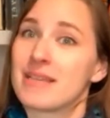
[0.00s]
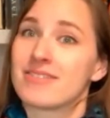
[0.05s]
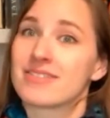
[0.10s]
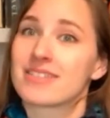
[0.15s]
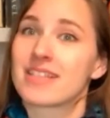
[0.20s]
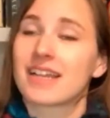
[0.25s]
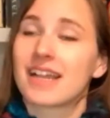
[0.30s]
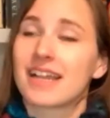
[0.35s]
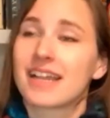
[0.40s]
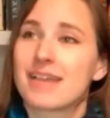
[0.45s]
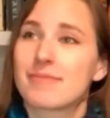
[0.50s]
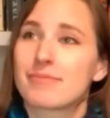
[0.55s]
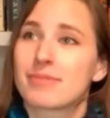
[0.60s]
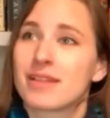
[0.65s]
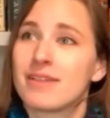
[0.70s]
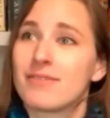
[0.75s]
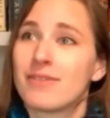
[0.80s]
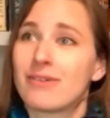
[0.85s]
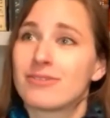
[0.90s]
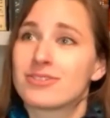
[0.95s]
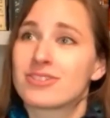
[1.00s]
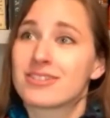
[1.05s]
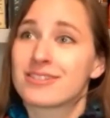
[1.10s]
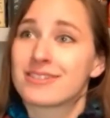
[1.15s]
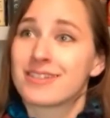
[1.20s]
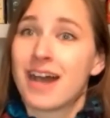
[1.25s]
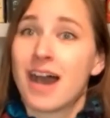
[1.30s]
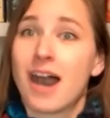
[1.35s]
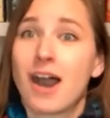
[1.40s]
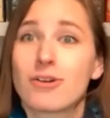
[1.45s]
I was like, I can't believe I was just
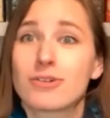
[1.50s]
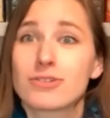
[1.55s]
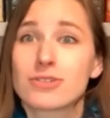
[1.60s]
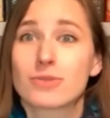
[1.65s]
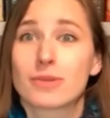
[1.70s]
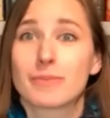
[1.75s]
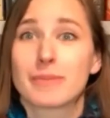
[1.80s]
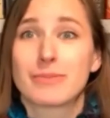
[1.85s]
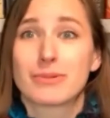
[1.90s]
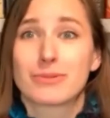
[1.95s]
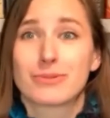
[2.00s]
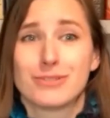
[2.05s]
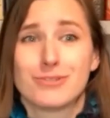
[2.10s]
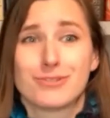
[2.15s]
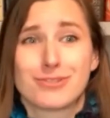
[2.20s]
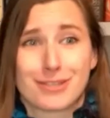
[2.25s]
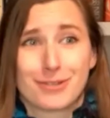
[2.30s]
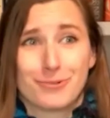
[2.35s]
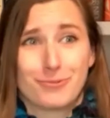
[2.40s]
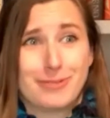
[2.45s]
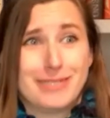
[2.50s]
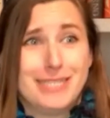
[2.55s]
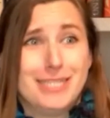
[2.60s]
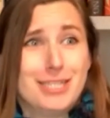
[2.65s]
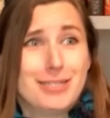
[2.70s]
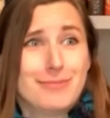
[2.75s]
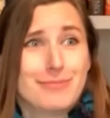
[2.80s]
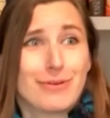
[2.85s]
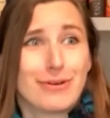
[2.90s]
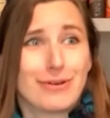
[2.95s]
in a house where people were using a
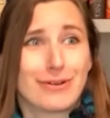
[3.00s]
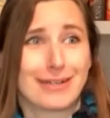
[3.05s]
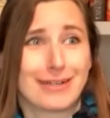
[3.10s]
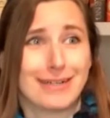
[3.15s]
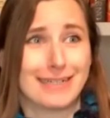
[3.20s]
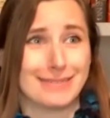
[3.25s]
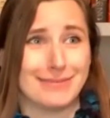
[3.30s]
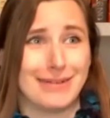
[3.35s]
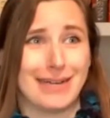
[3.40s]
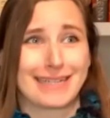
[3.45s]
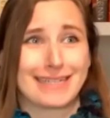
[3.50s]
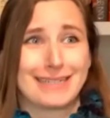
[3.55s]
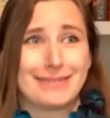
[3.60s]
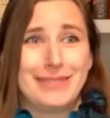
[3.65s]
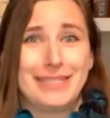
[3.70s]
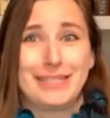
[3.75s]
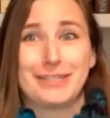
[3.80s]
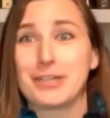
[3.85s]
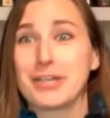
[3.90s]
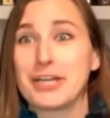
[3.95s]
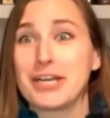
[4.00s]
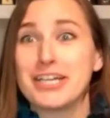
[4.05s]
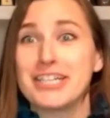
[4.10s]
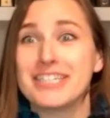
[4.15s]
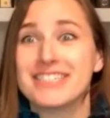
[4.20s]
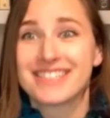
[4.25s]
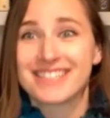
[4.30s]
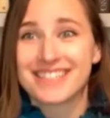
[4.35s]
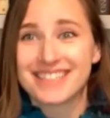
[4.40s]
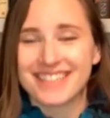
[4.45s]
Ouija board. Am I going to be cursed?